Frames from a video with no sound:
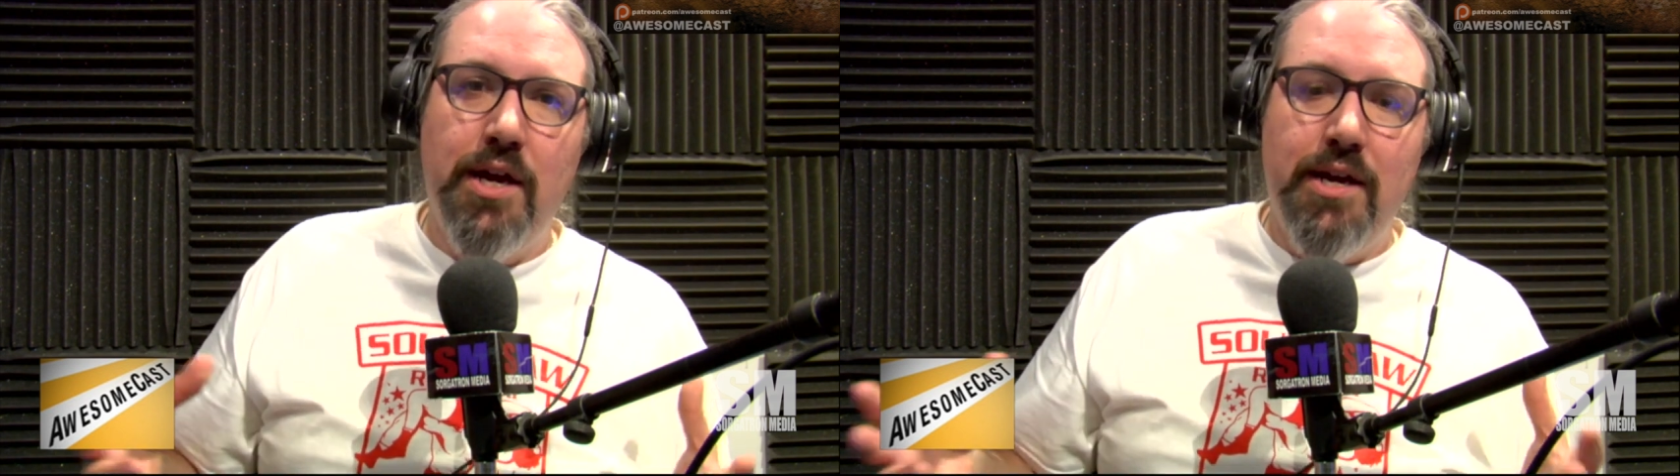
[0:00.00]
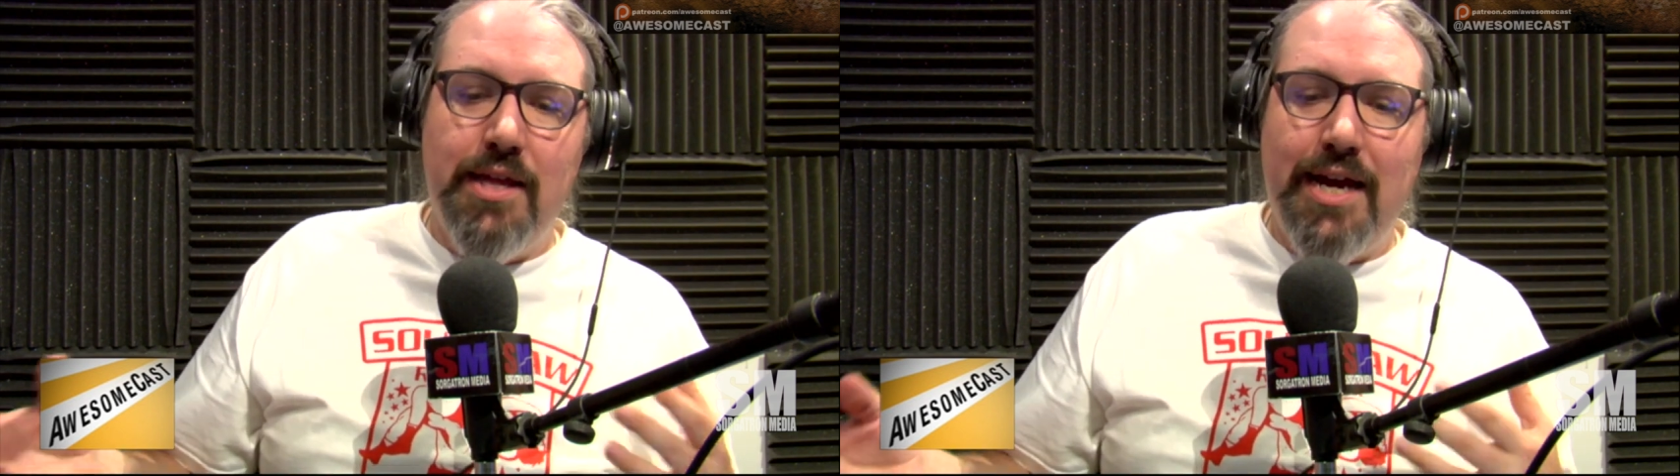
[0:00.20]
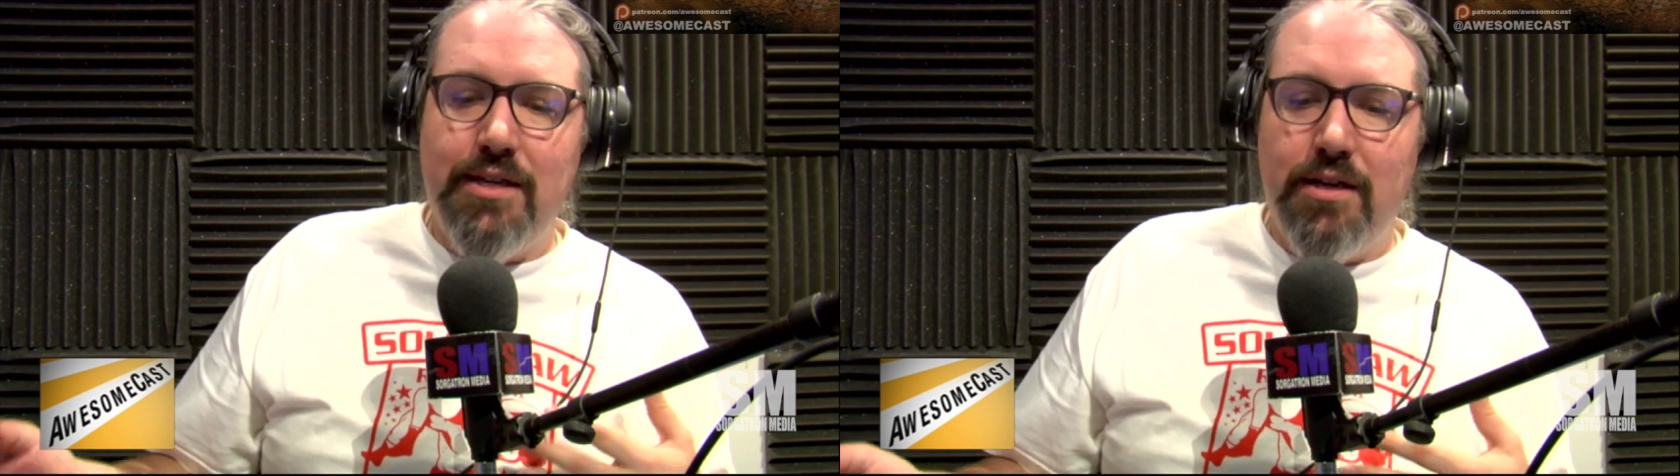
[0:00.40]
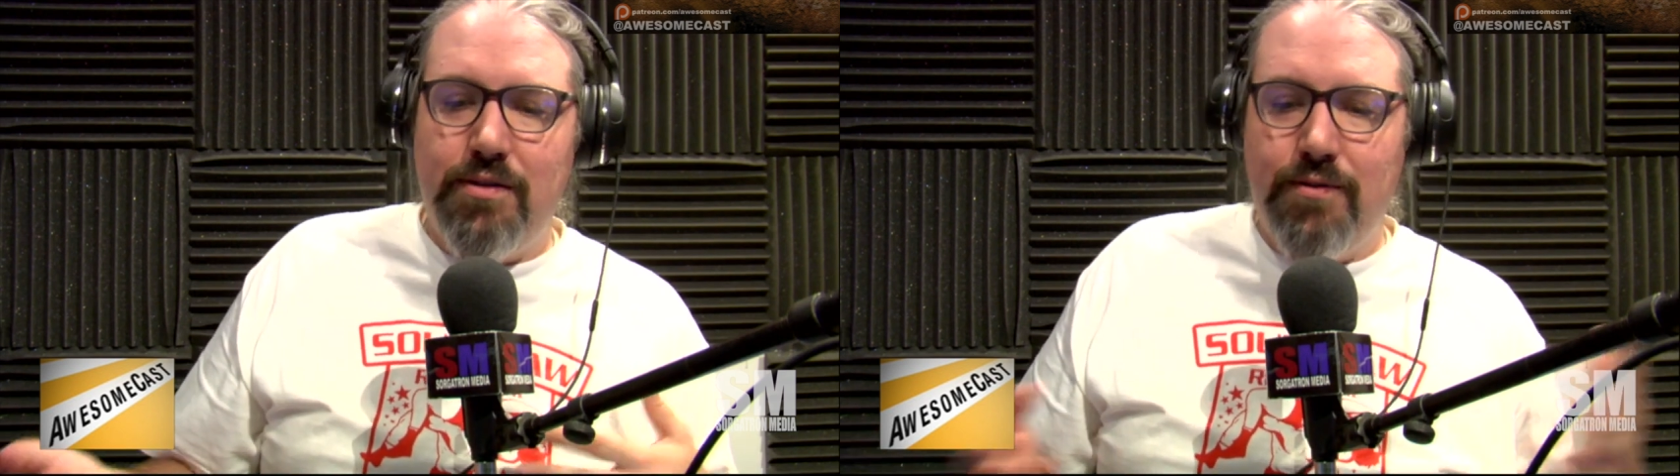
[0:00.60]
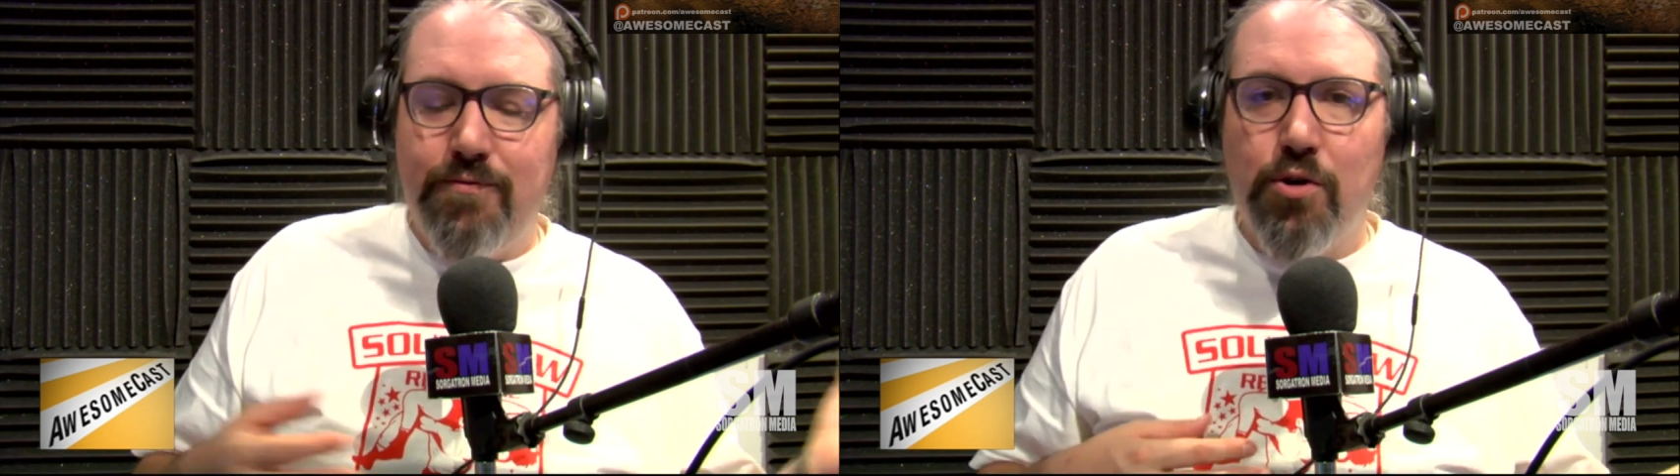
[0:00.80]
that the
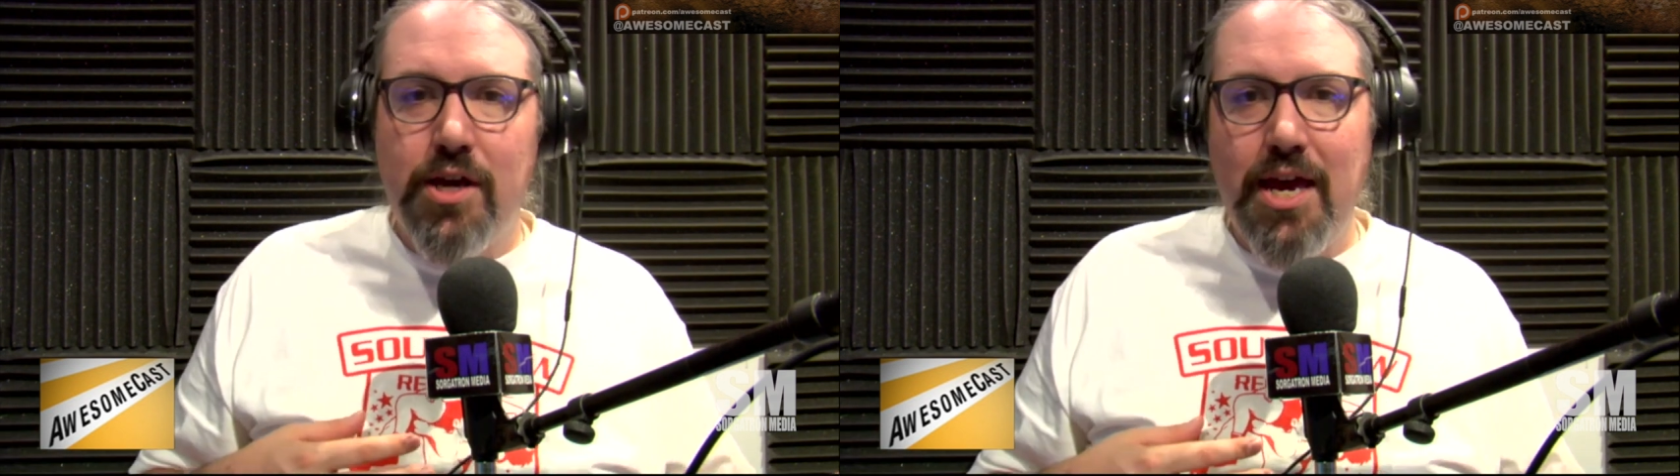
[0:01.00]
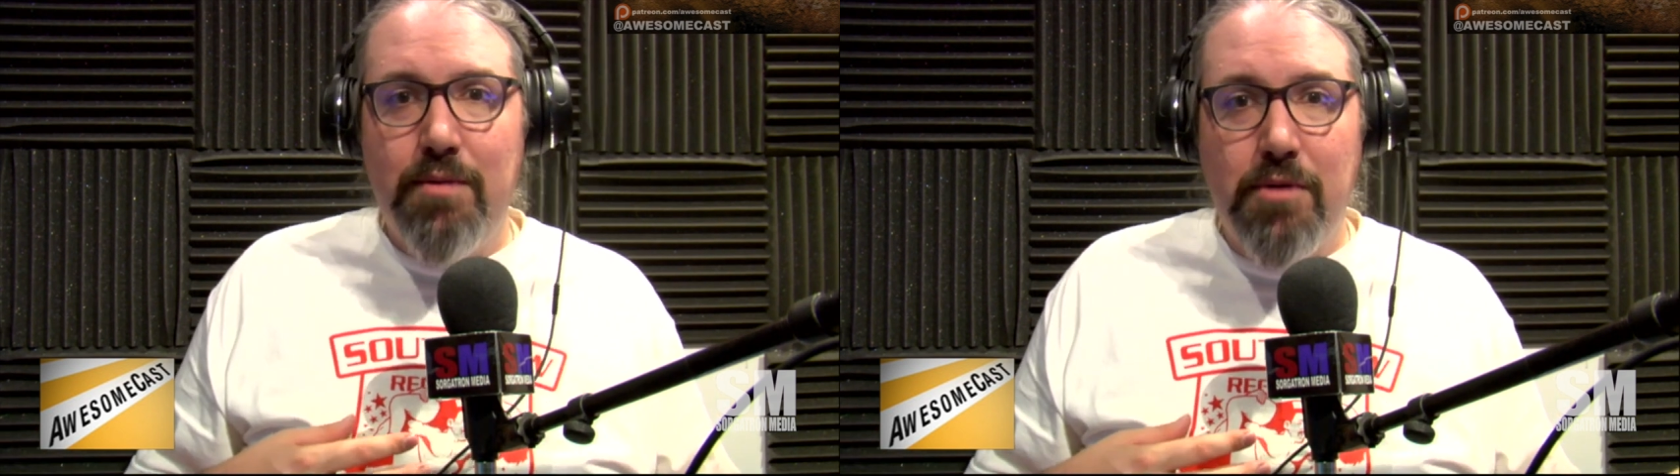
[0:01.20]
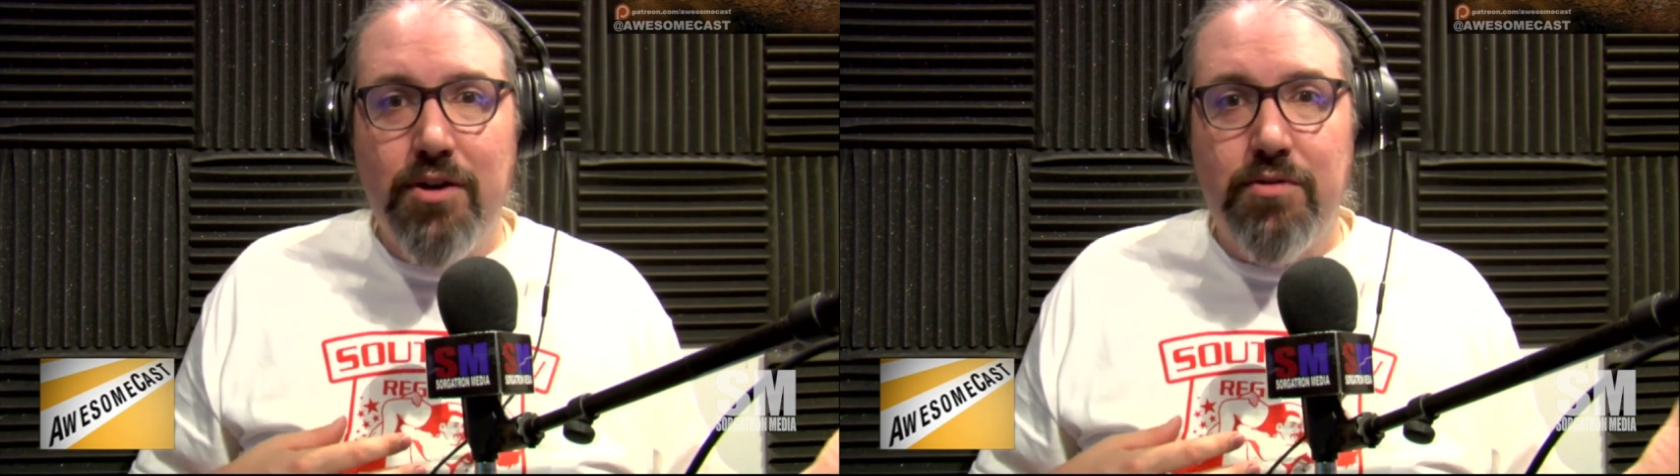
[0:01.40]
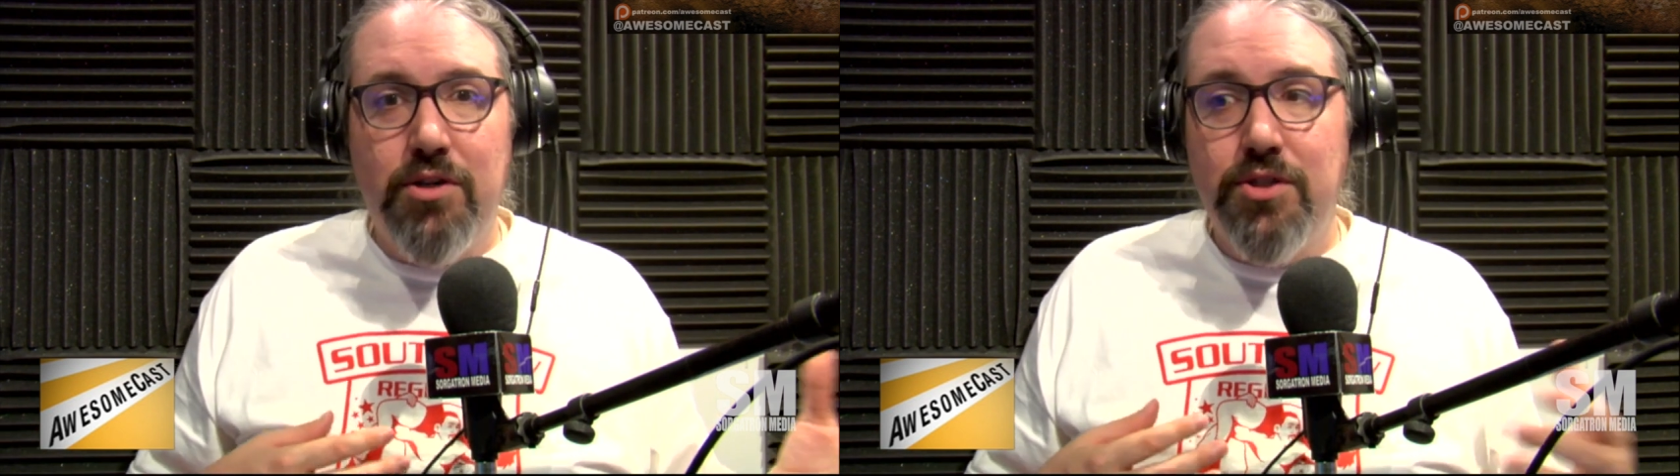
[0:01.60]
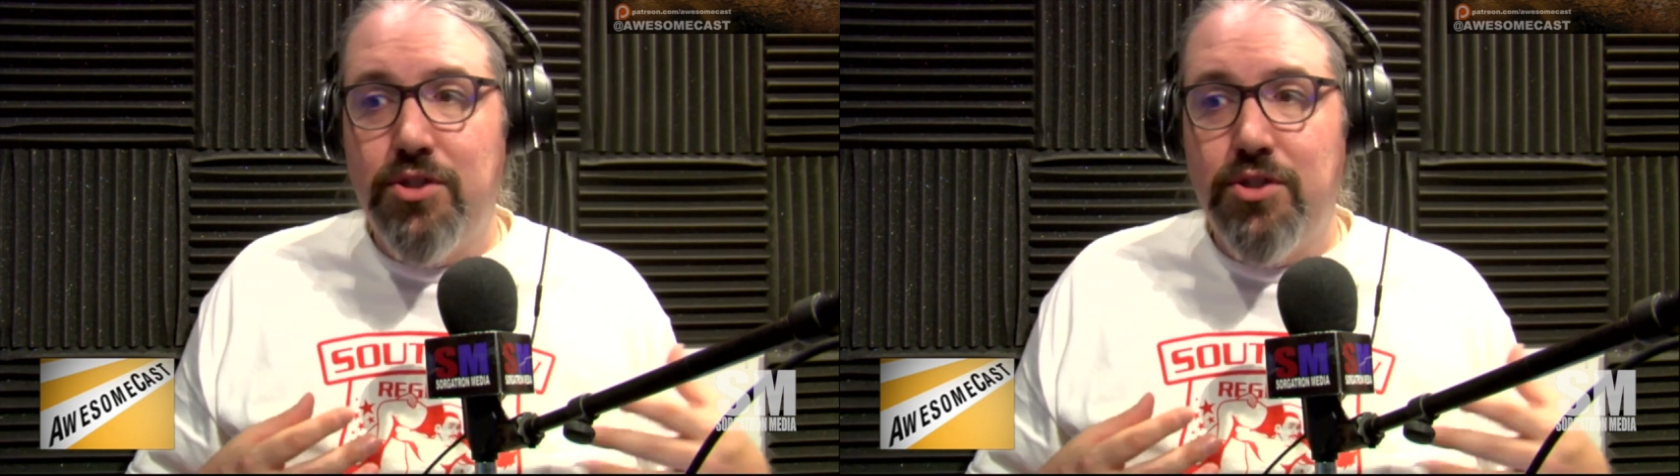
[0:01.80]
4K model uses.